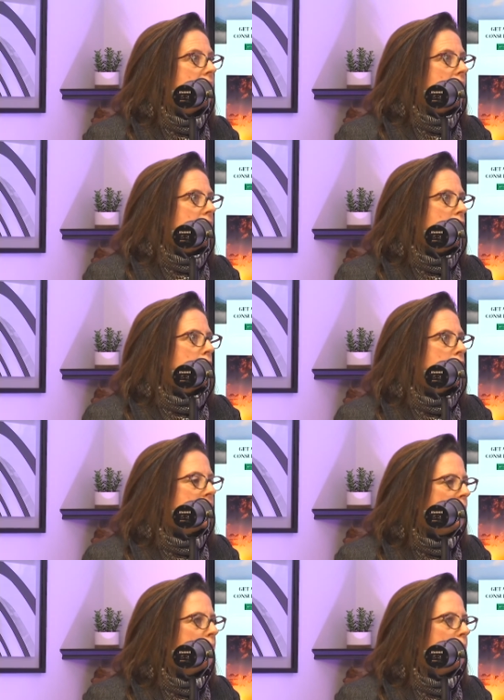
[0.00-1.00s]
your
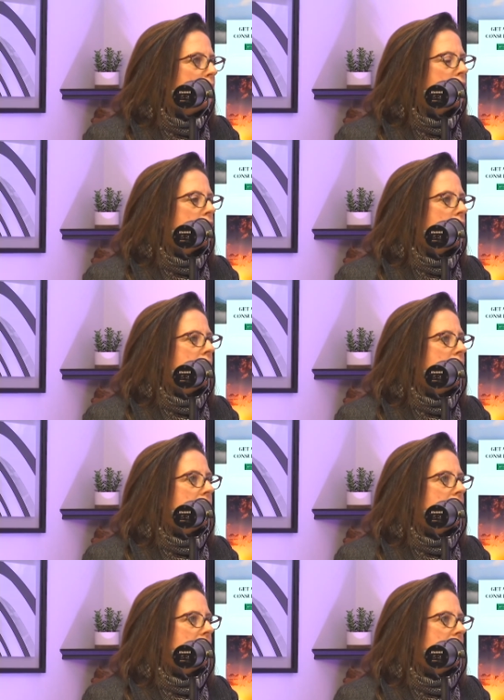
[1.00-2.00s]
team members are
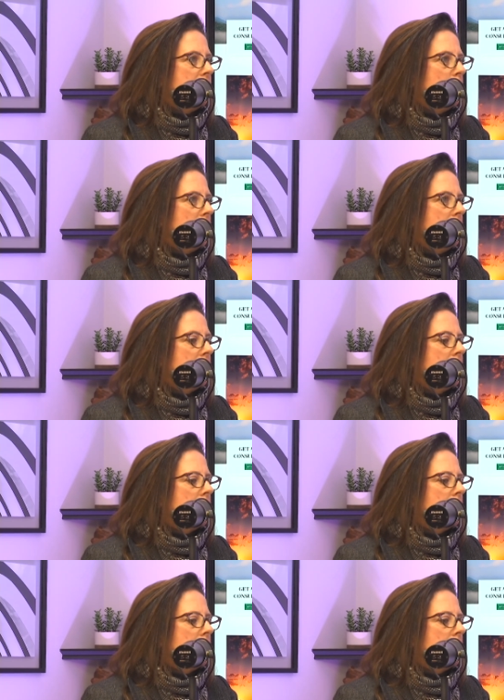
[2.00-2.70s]
seeing, you know what? Mm-hmm.